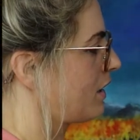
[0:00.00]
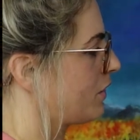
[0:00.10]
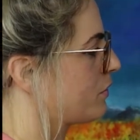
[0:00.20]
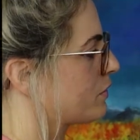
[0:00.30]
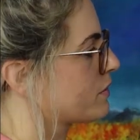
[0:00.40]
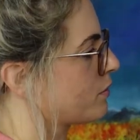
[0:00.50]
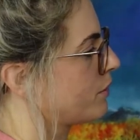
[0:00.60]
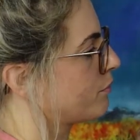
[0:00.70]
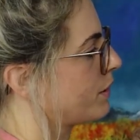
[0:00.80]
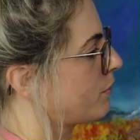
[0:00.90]
Yours
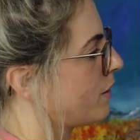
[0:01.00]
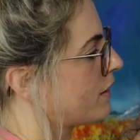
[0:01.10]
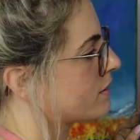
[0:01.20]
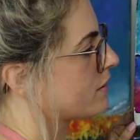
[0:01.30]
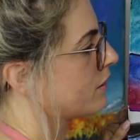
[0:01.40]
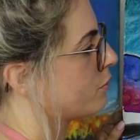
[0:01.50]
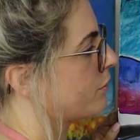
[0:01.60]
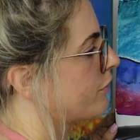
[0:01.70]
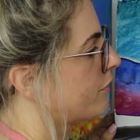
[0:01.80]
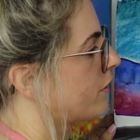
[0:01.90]
won't be wet, so you'll
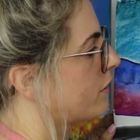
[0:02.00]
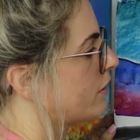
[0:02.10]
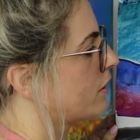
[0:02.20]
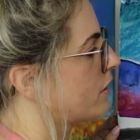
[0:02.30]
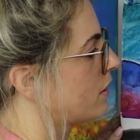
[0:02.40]
be fine.